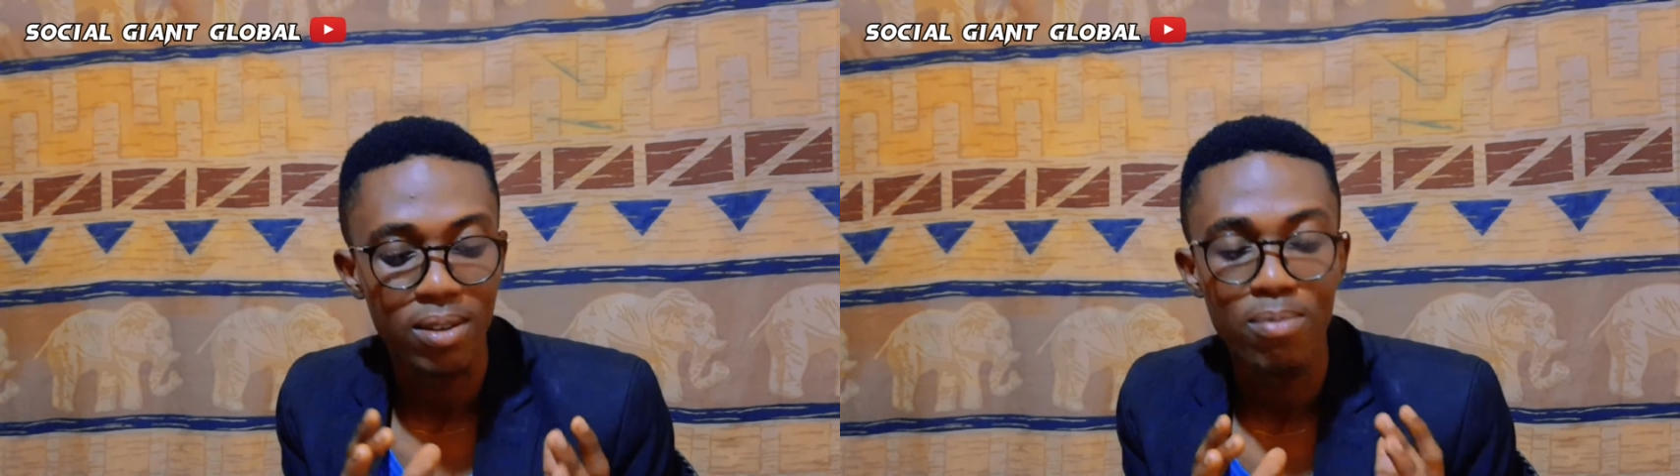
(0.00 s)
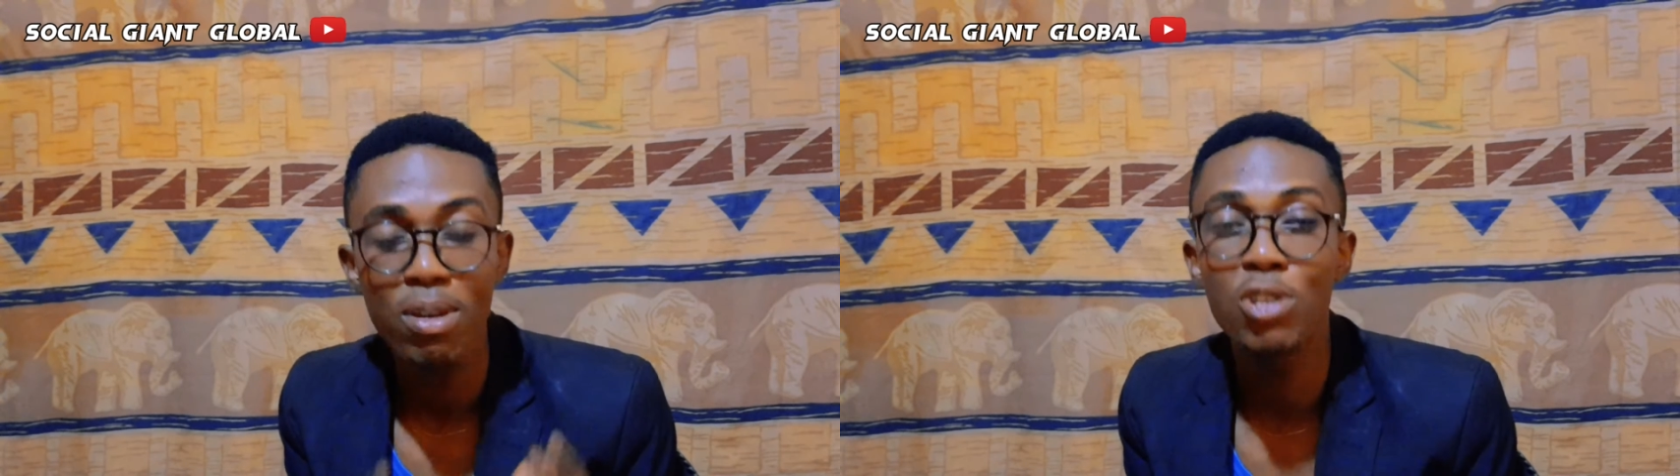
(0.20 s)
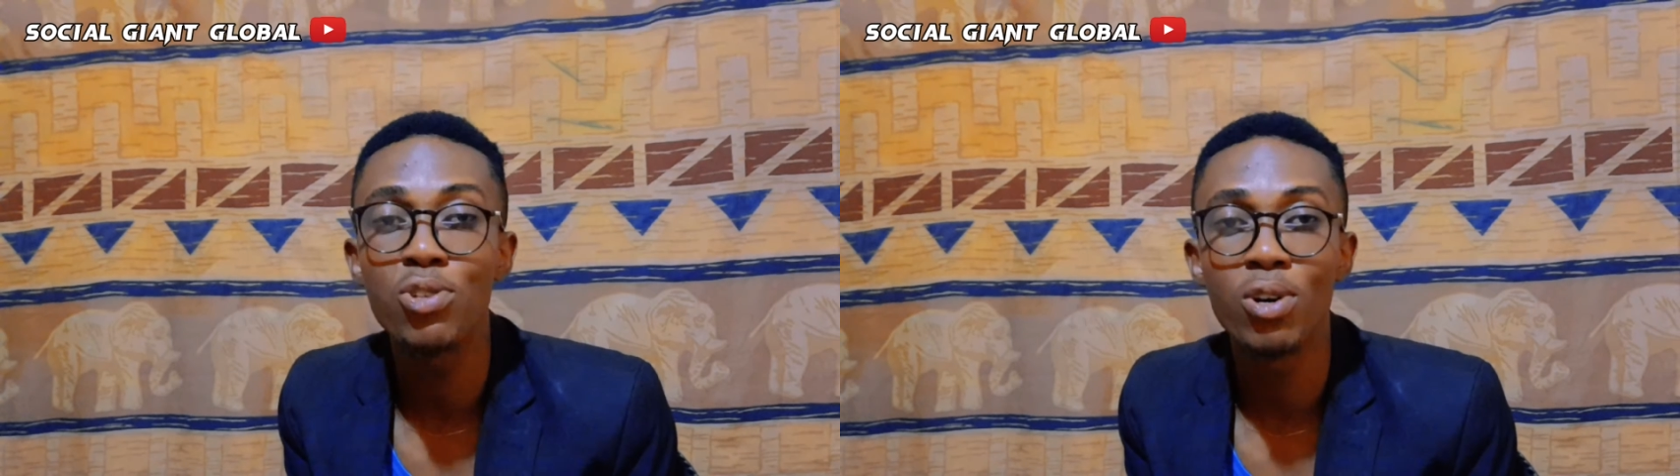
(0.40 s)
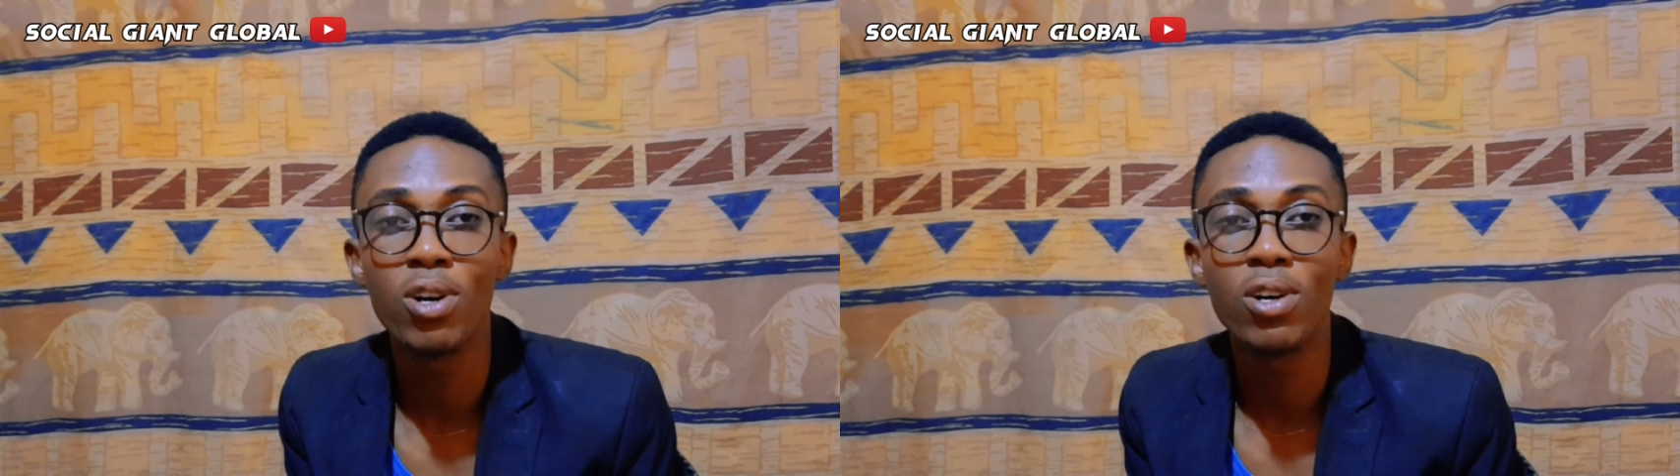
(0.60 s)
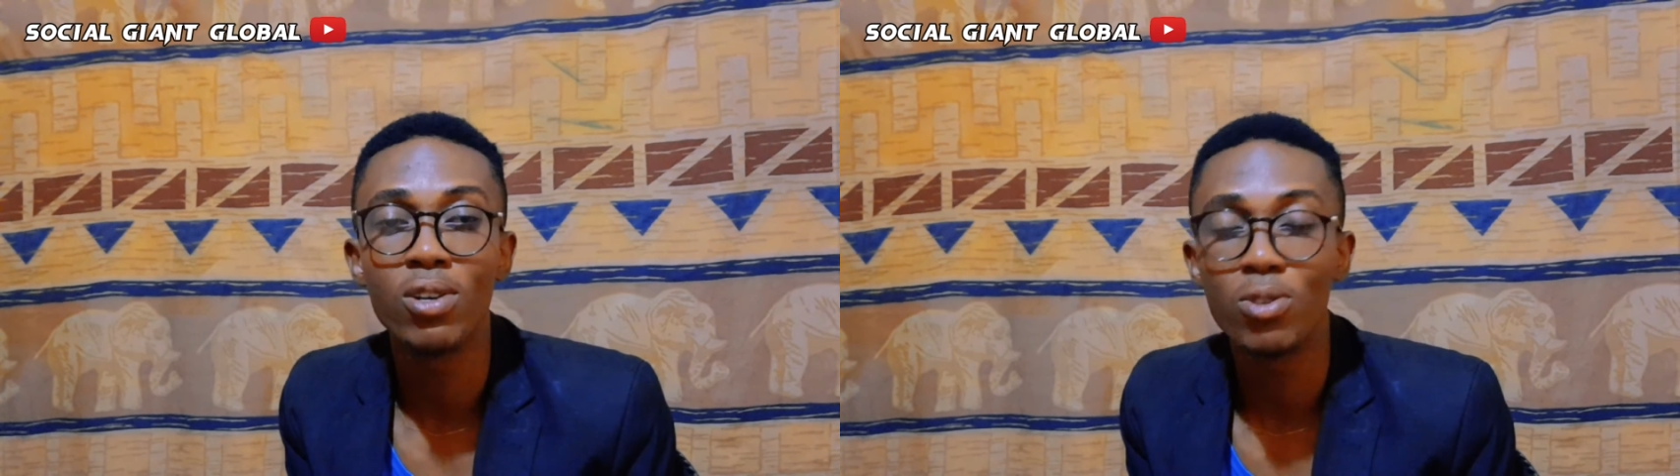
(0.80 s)
make
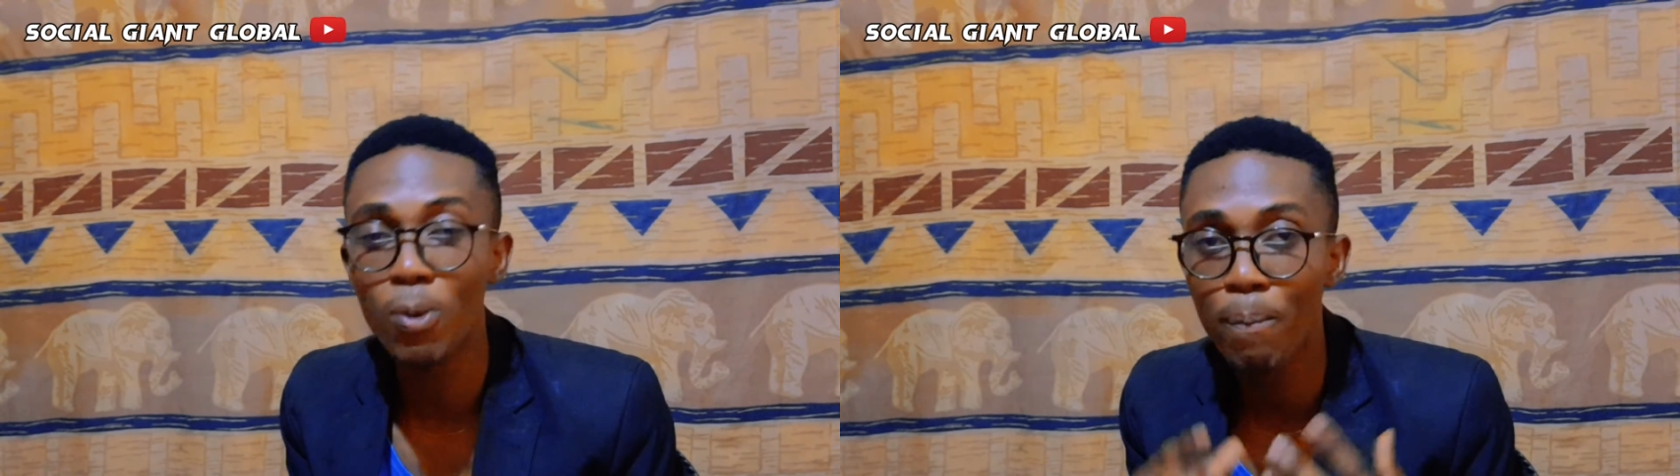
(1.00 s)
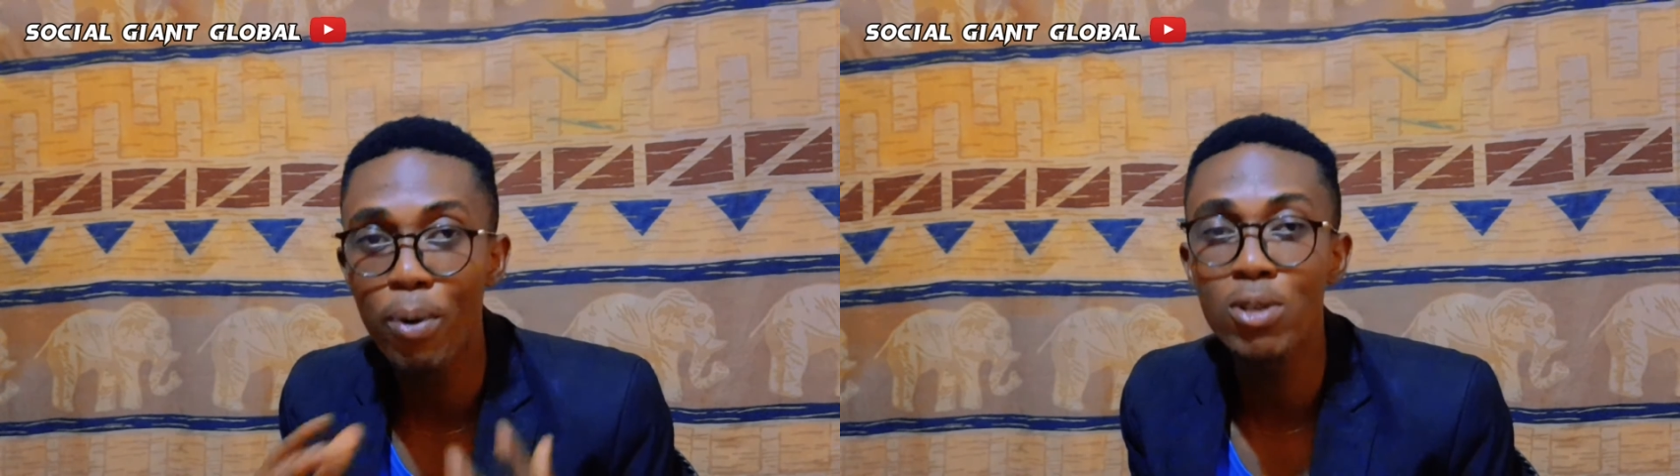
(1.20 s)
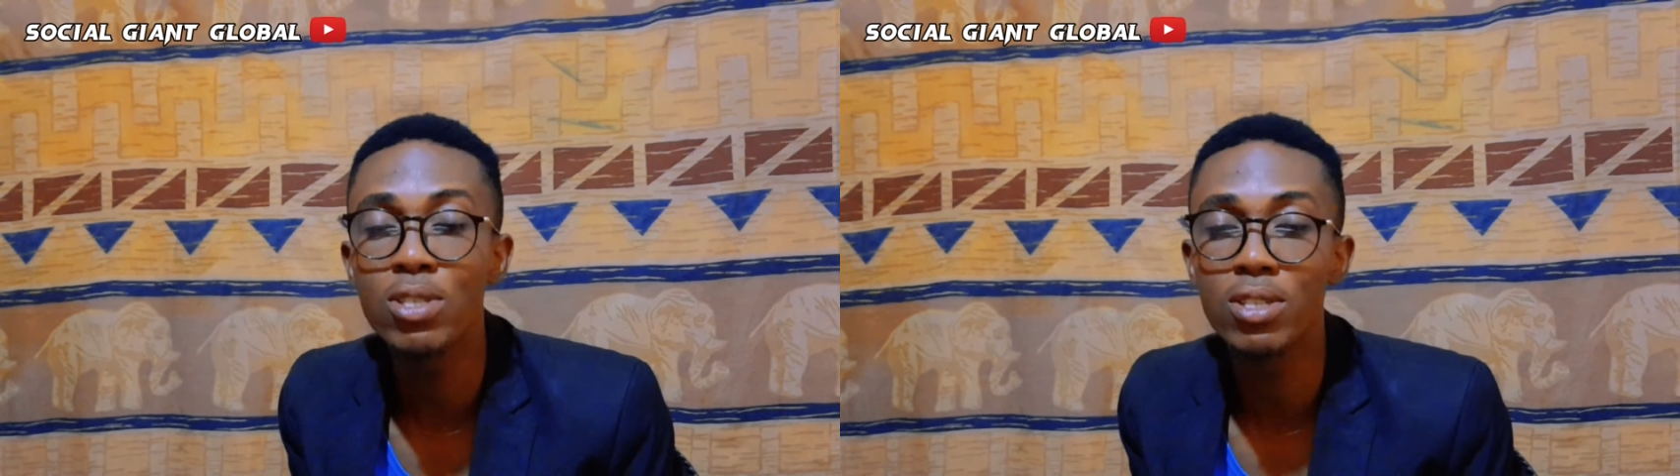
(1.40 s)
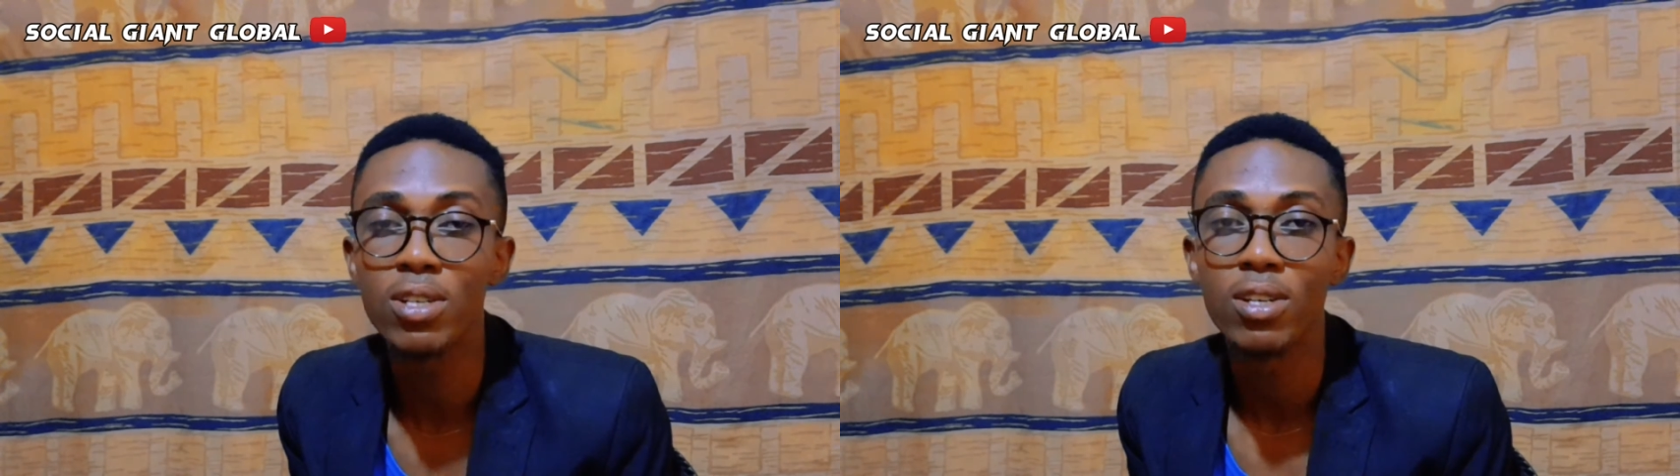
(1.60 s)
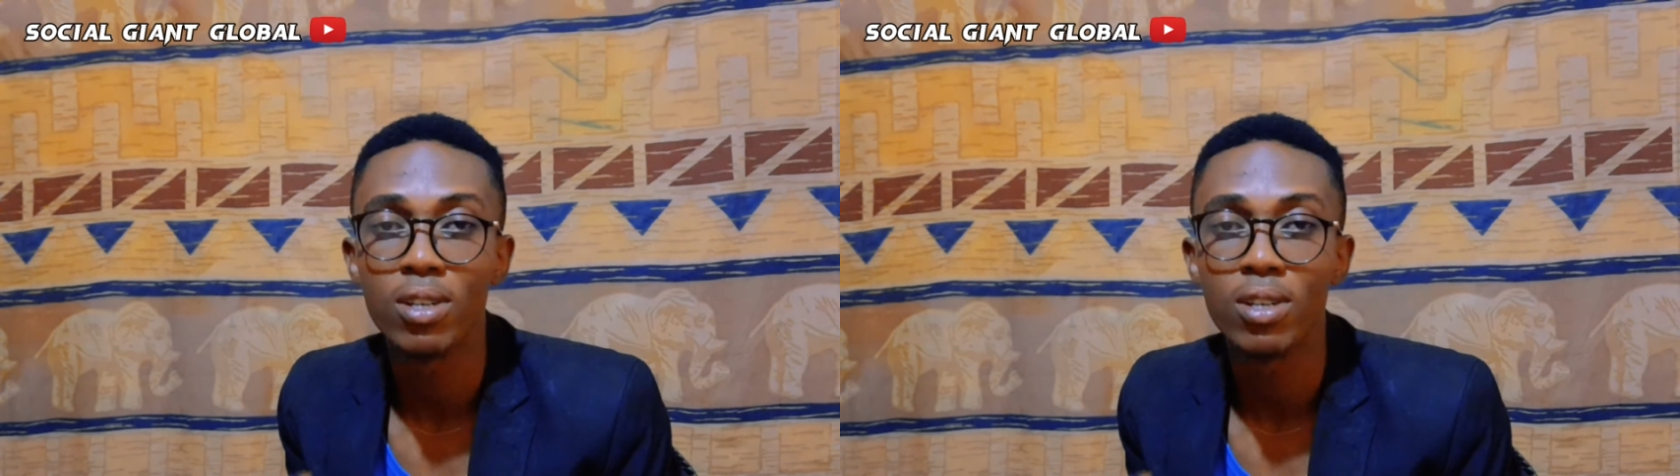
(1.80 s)
sure you post